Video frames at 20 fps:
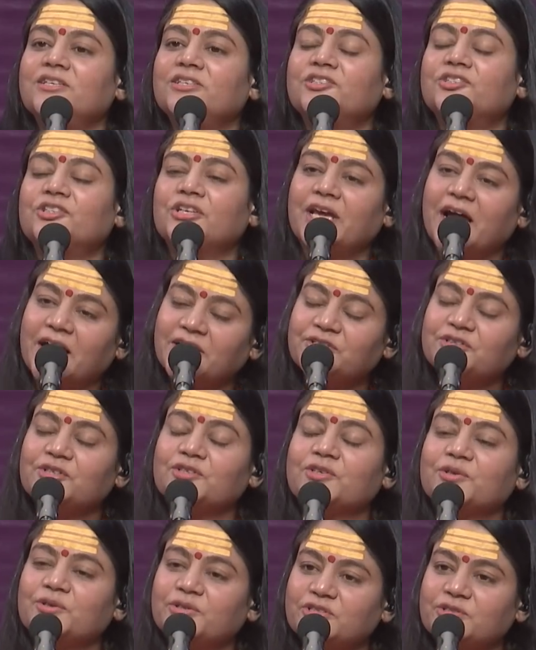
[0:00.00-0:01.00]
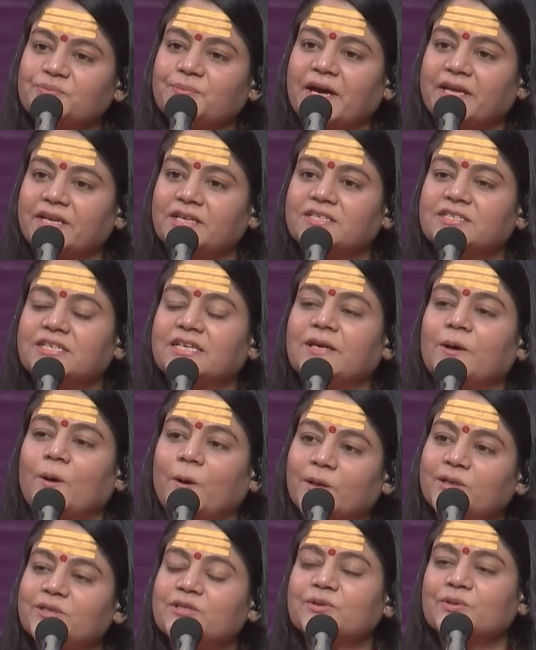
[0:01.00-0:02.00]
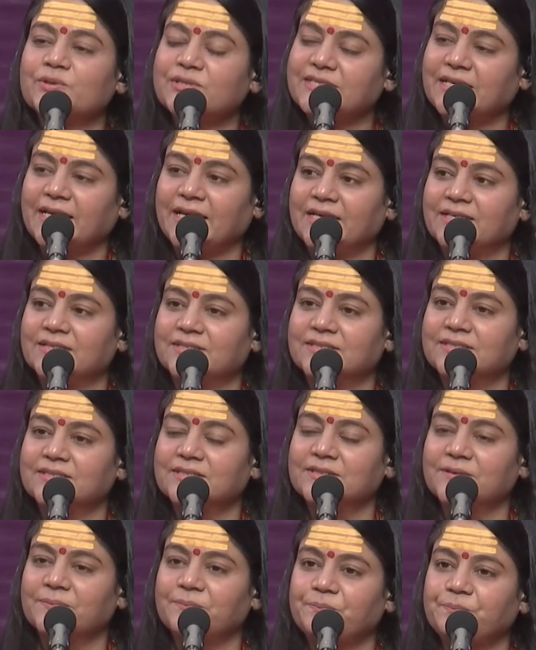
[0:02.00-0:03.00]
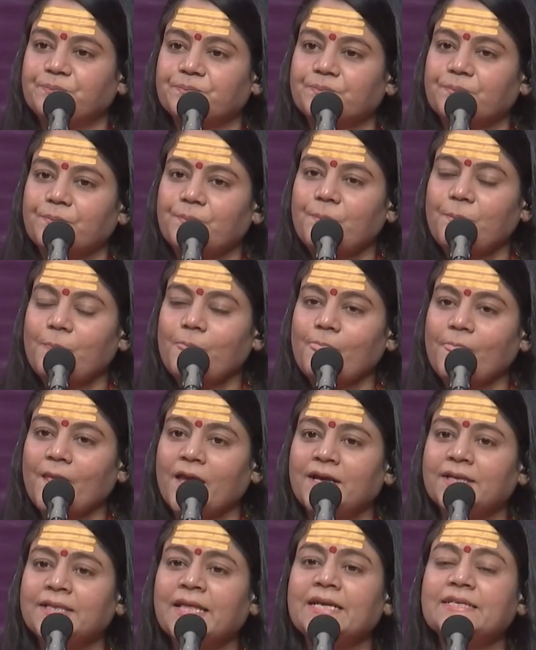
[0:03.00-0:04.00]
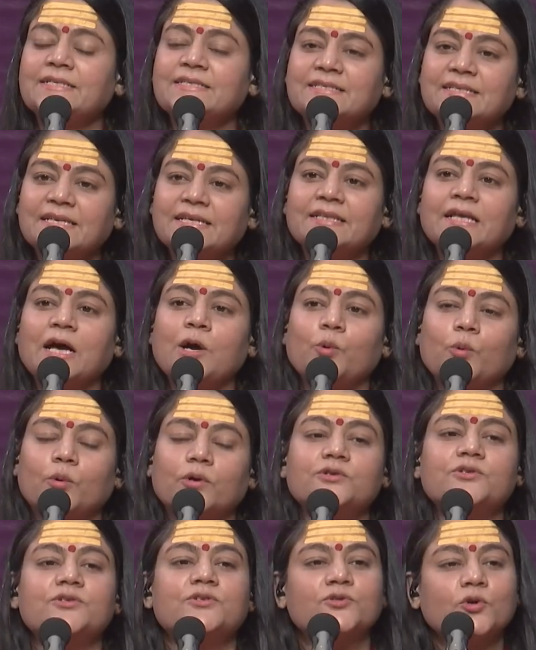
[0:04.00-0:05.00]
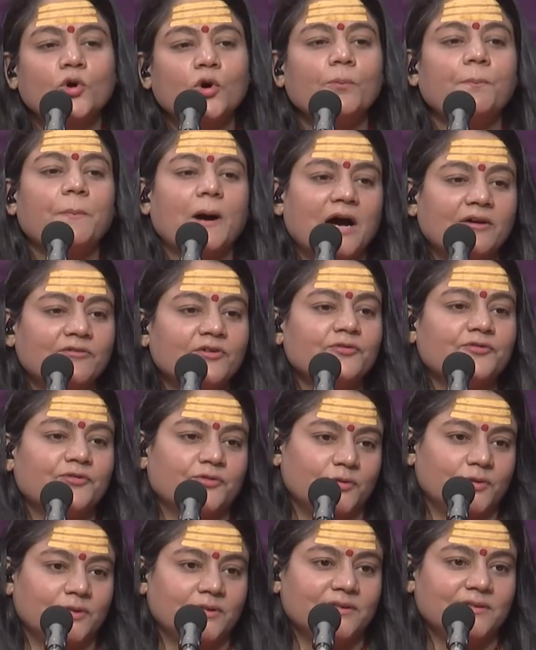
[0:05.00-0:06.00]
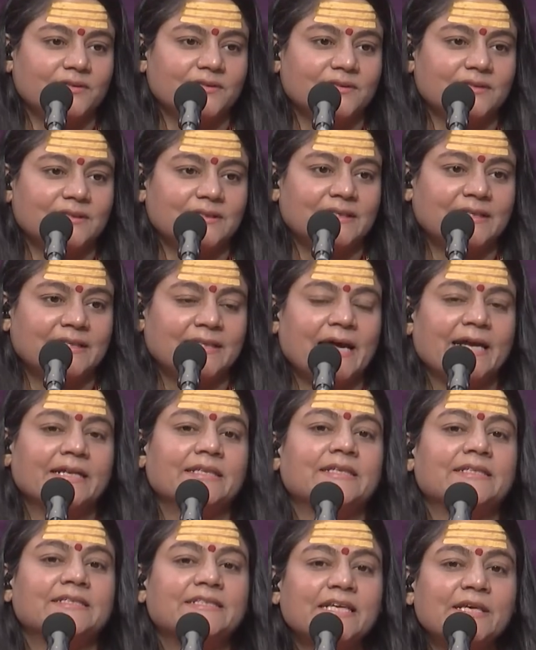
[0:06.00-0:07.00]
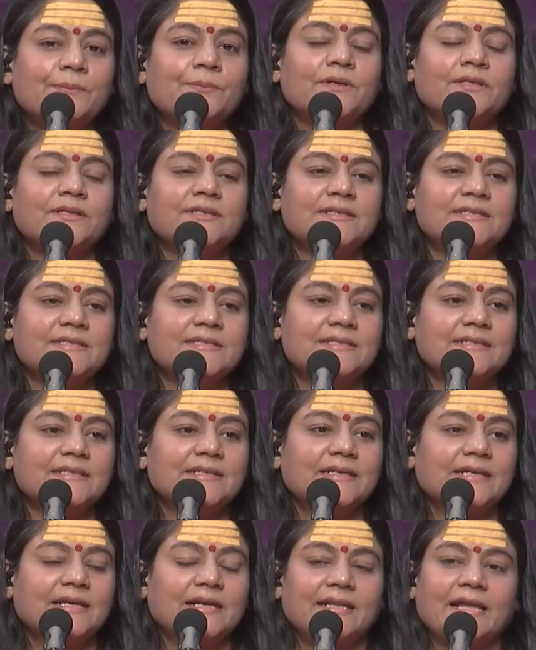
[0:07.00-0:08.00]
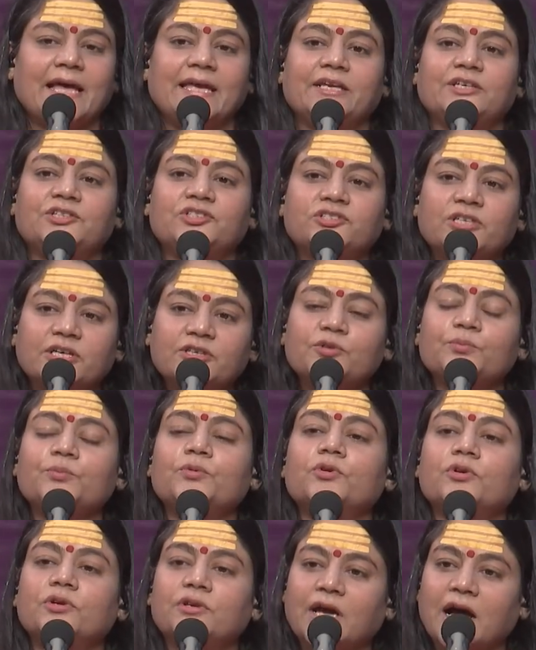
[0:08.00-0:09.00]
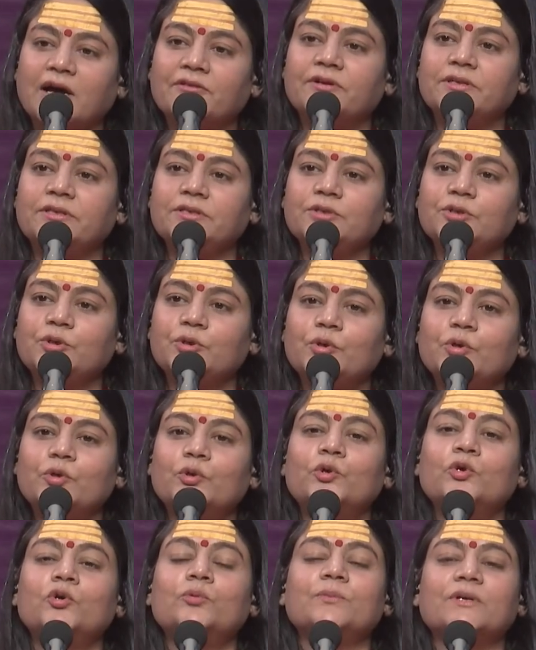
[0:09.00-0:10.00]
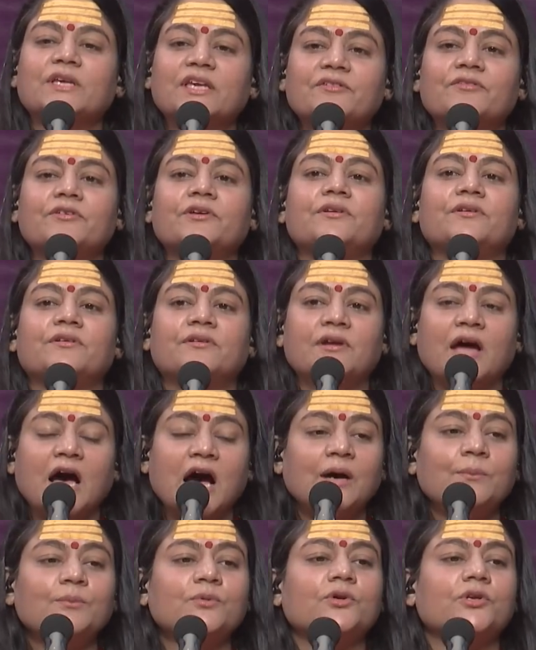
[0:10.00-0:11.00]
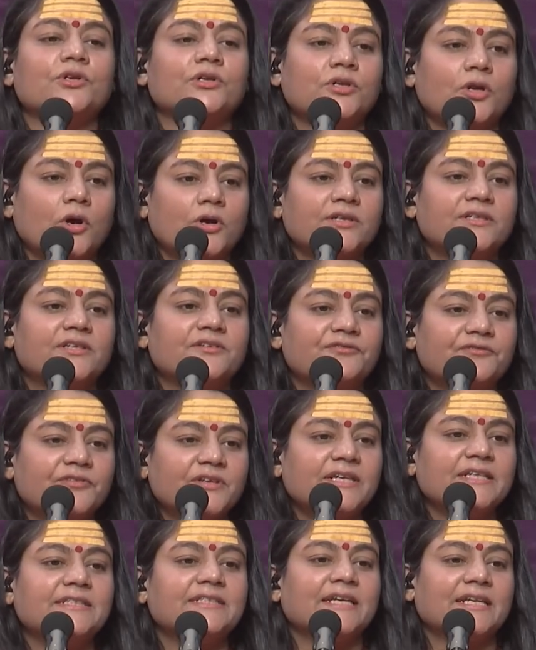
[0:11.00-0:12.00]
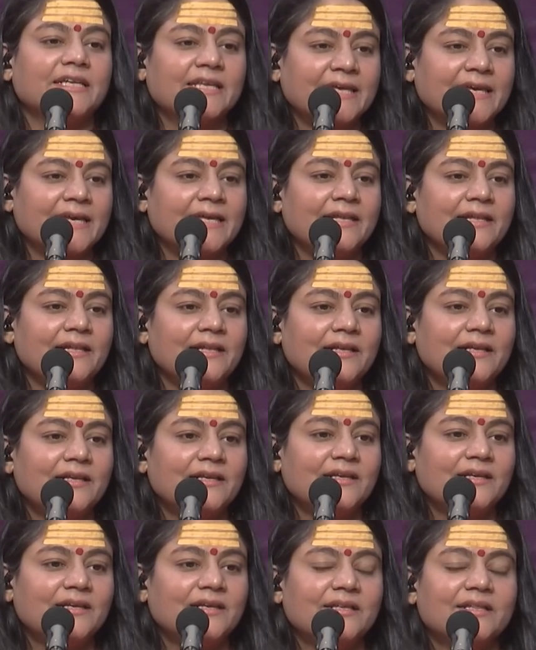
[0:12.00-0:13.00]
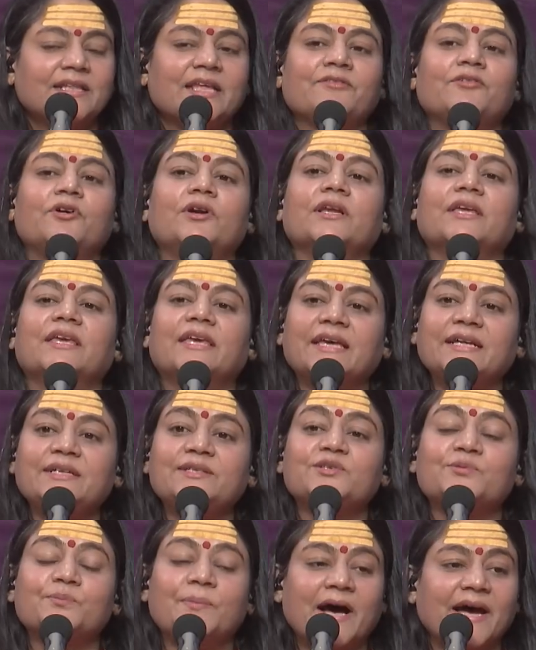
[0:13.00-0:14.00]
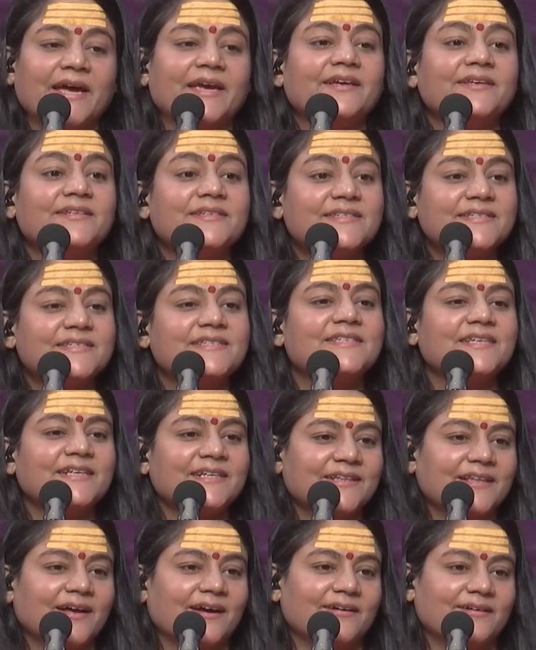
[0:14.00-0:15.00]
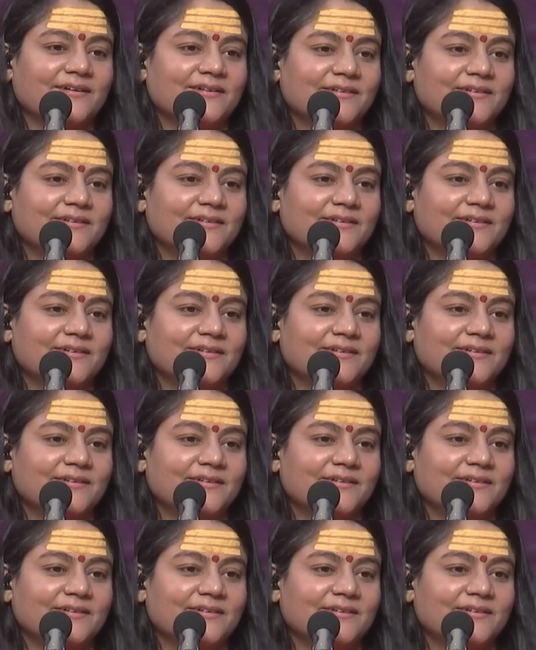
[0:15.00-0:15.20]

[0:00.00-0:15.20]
Shri Ashutosh Maharaji also says that Sita was so powerful that the demons like Shatmukh Ravan, whom even Ram could not defeat and kill, they were killed by Sita.